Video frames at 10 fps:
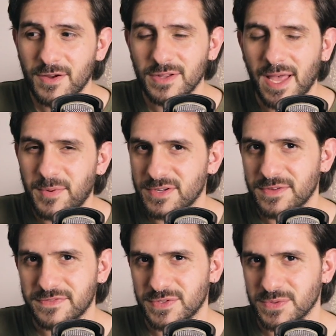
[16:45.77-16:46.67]

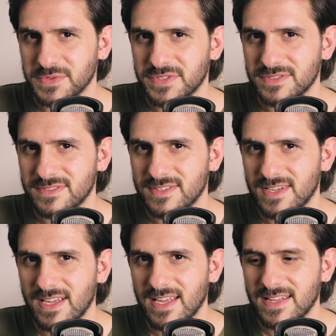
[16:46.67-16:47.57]
collaborative tools.
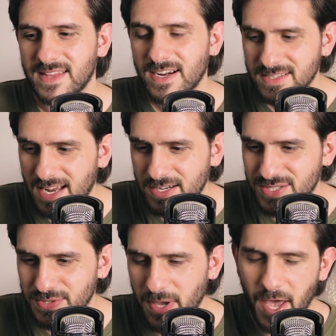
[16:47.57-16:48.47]
They are there
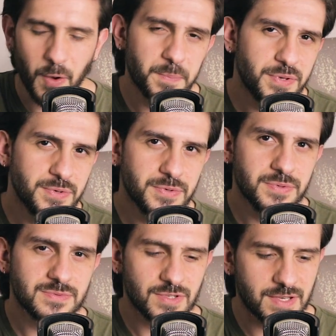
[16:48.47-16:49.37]
to help
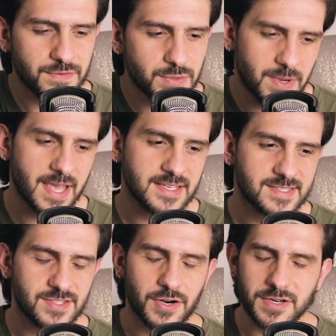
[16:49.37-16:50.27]
you, to give you a
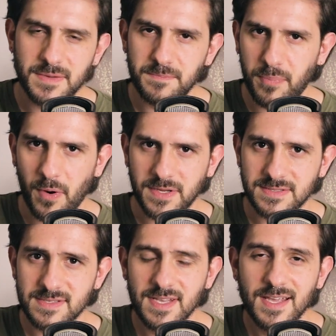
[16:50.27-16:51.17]
starting
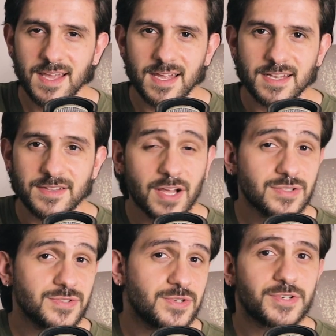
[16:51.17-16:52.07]
point, not
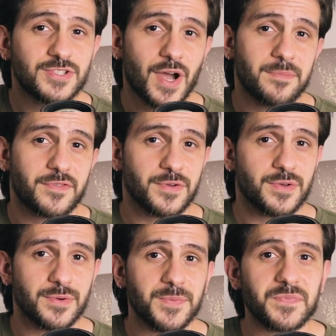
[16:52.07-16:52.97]
to do your job for
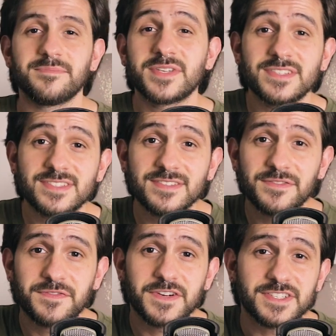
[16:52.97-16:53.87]
you. Because
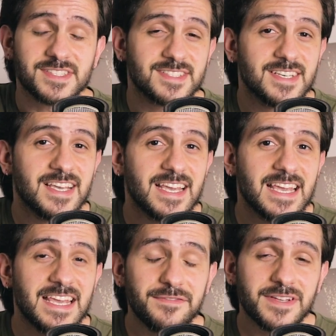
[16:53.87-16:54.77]
first,
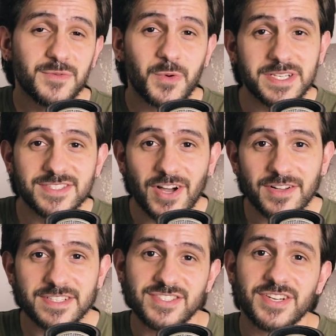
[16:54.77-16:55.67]
even when
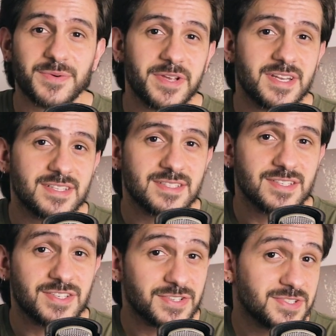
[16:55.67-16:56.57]
DALL-E generated
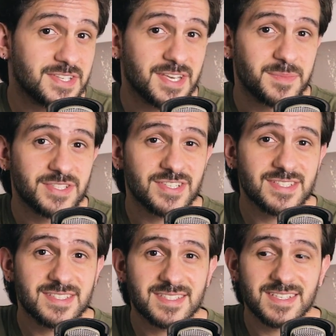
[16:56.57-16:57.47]
good
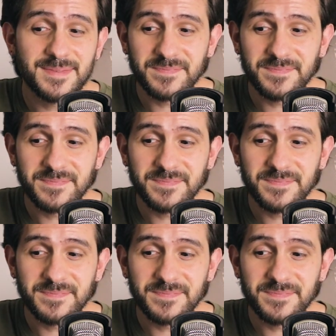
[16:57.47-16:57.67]
images,